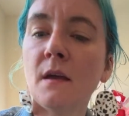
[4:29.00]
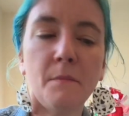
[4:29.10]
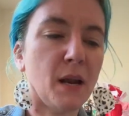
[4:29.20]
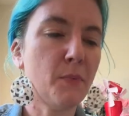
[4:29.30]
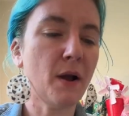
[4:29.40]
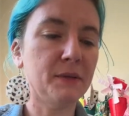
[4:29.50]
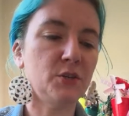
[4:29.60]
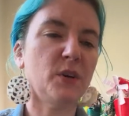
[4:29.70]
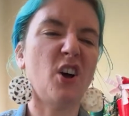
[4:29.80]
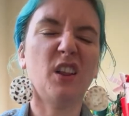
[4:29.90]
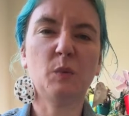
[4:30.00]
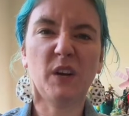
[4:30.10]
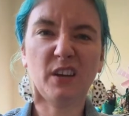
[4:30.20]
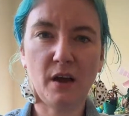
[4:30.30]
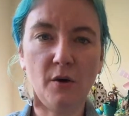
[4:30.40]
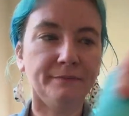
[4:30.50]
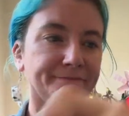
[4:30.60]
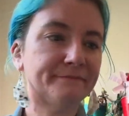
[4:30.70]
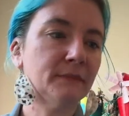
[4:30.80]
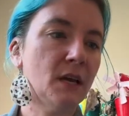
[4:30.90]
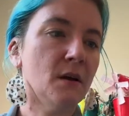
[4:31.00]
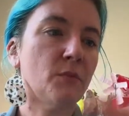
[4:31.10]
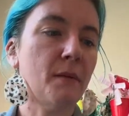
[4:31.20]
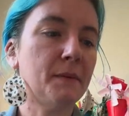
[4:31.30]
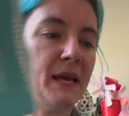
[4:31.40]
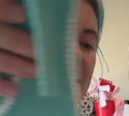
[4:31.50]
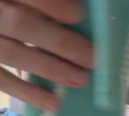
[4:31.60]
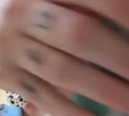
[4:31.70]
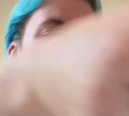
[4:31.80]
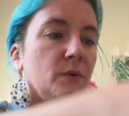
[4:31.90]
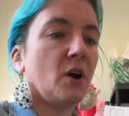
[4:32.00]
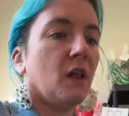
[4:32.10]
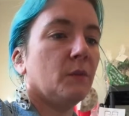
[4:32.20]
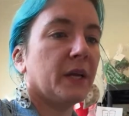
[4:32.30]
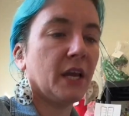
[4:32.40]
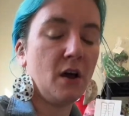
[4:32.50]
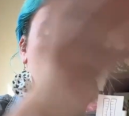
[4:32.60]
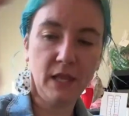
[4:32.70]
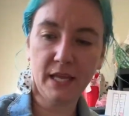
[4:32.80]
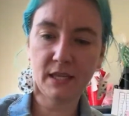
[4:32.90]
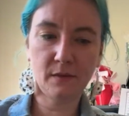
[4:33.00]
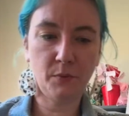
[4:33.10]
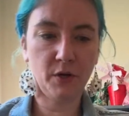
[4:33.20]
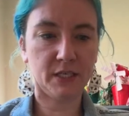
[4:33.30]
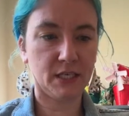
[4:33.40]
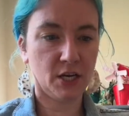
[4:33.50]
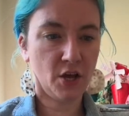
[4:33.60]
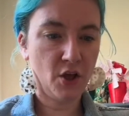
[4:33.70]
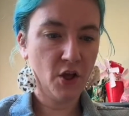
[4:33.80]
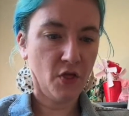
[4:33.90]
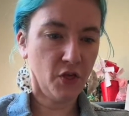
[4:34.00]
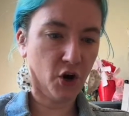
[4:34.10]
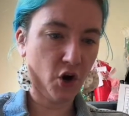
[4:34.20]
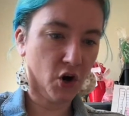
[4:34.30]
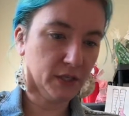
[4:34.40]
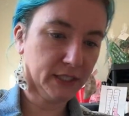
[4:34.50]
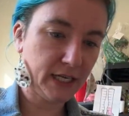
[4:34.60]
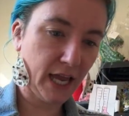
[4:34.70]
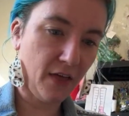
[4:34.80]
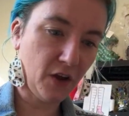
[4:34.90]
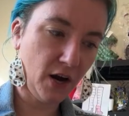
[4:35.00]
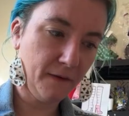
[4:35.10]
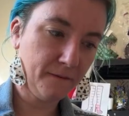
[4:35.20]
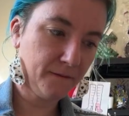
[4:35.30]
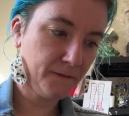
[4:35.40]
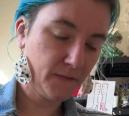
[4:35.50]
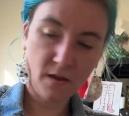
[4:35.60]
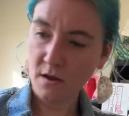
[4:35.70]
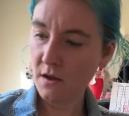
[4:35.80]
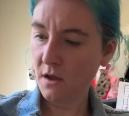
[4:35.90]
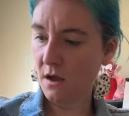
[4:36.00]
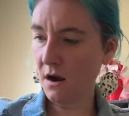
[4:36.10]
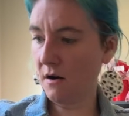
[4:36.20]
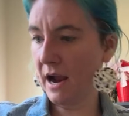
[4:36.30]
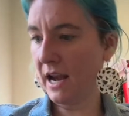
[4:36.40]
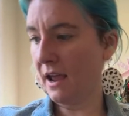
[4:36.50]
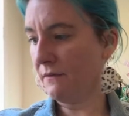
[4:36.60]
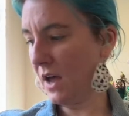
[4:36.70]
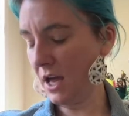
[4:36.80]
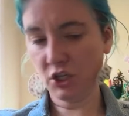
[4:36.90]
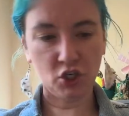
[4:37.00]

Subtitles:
but I'll probably do it all in one go. Probably makes sense to do it all in one go. Let's put the girls together. All right, I've got